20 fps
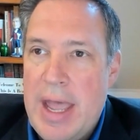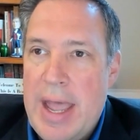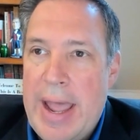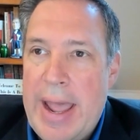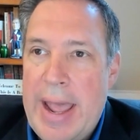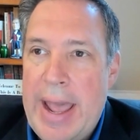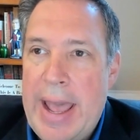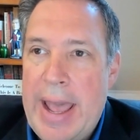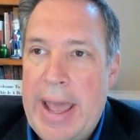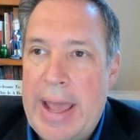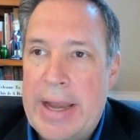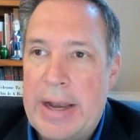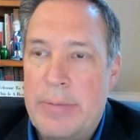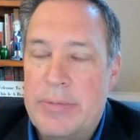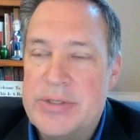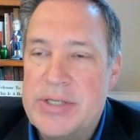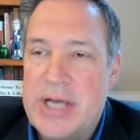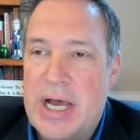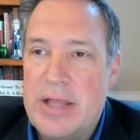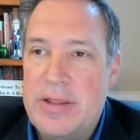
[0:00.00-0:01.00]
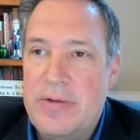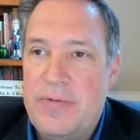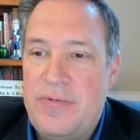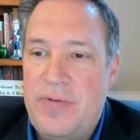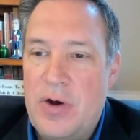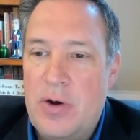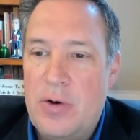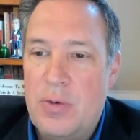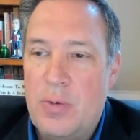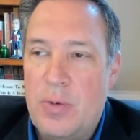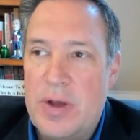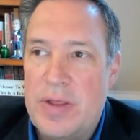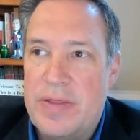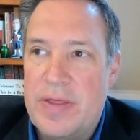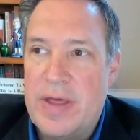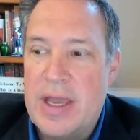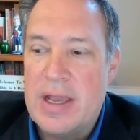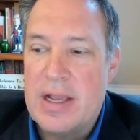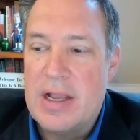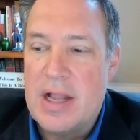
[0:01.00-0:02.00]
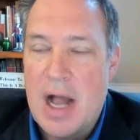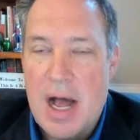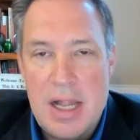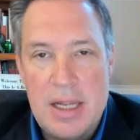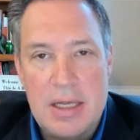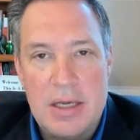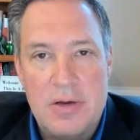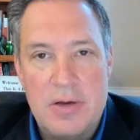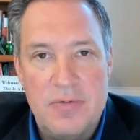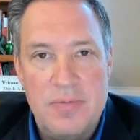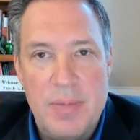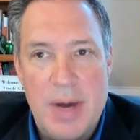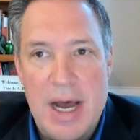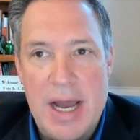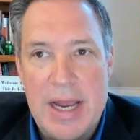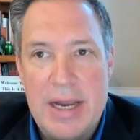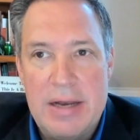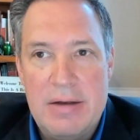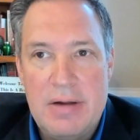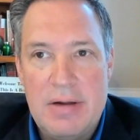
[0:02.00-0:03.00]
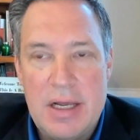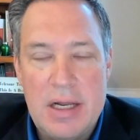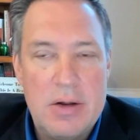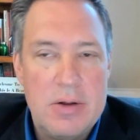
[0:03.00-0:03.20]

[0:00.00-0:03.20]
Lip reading: And I was on the phone with a colleague of mine,